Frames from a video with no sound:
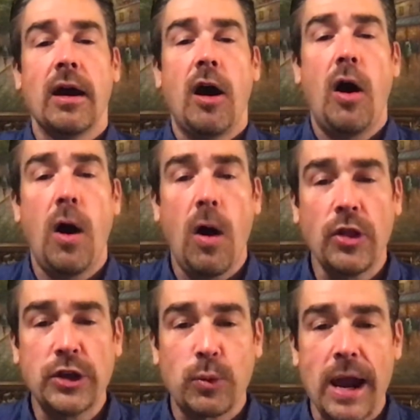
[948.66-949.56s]
all
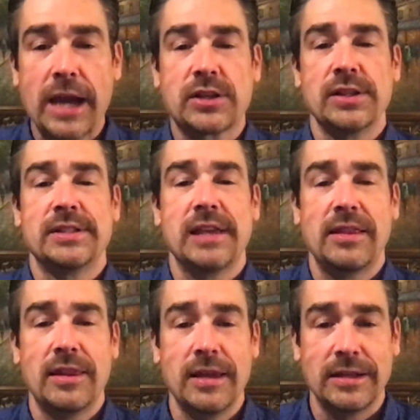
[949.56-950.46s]
the directions
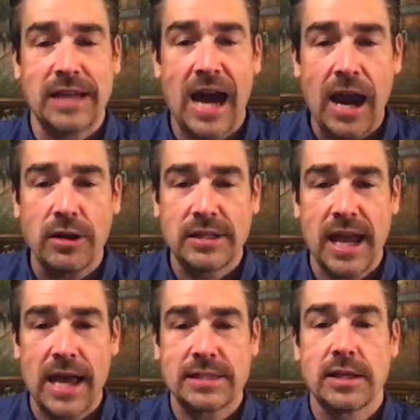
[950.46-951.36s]
and the entire
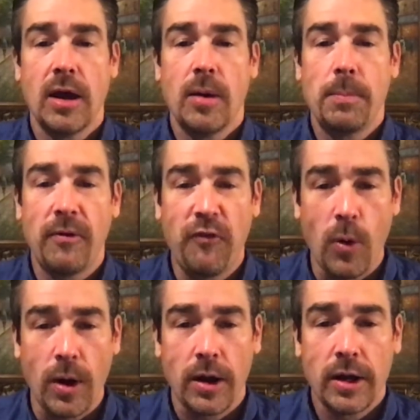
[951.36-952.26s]
test
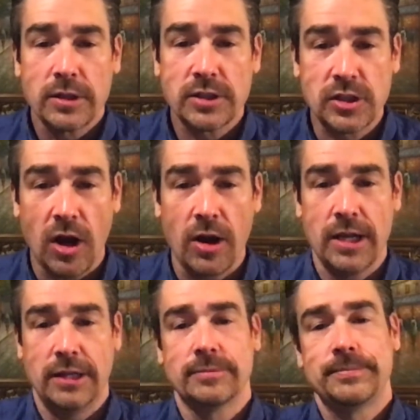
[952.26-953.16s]
before
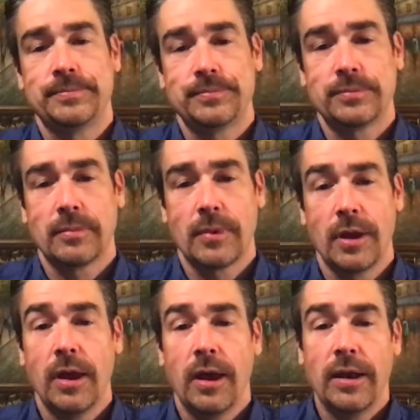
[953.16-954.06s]
starting.
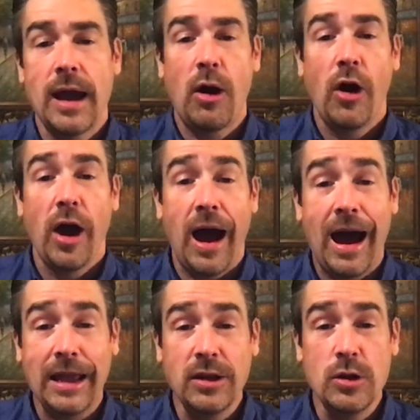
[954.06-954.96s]
Now,
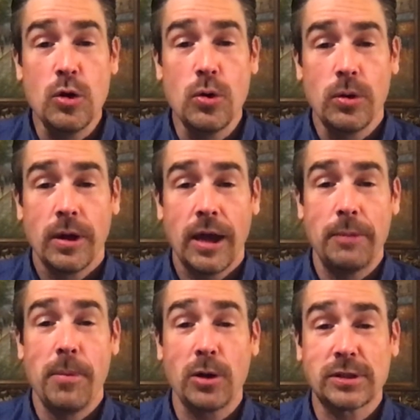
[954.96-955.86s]
I knew,
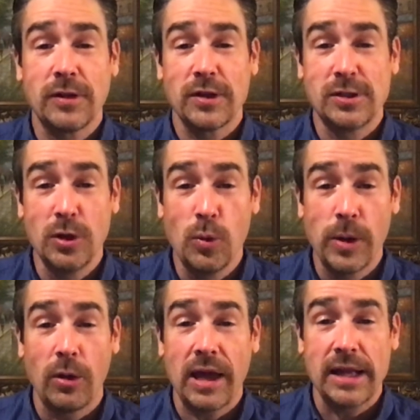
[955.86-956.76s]
and most of us knew, we
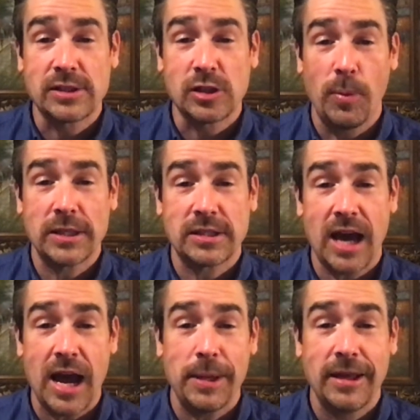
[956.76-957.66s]
only had so much
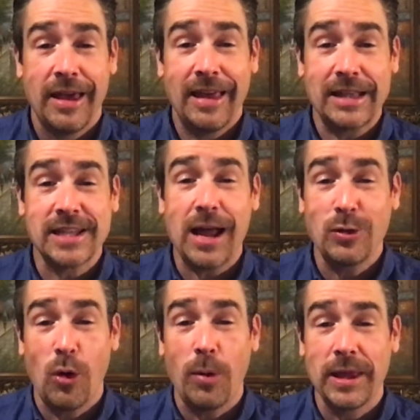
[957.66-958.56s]
time, and that's not
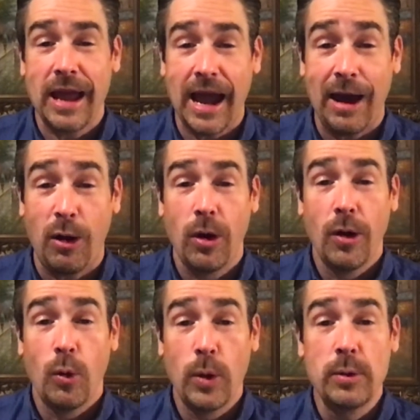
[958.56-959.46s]
normally how
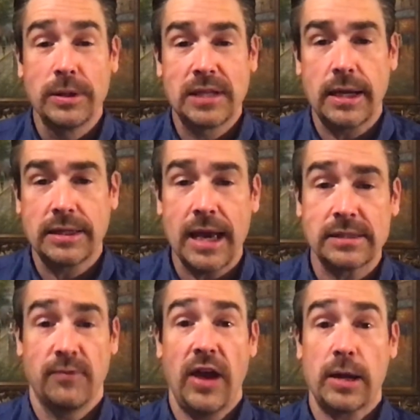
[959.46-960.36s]
we would take
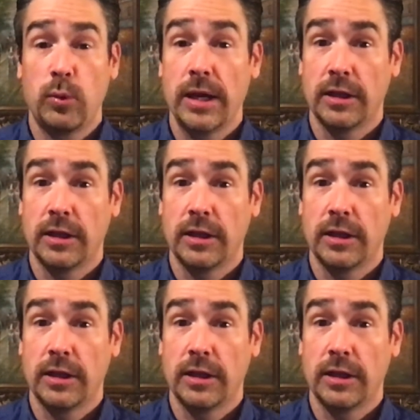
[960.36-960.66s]
tests. In fact, we had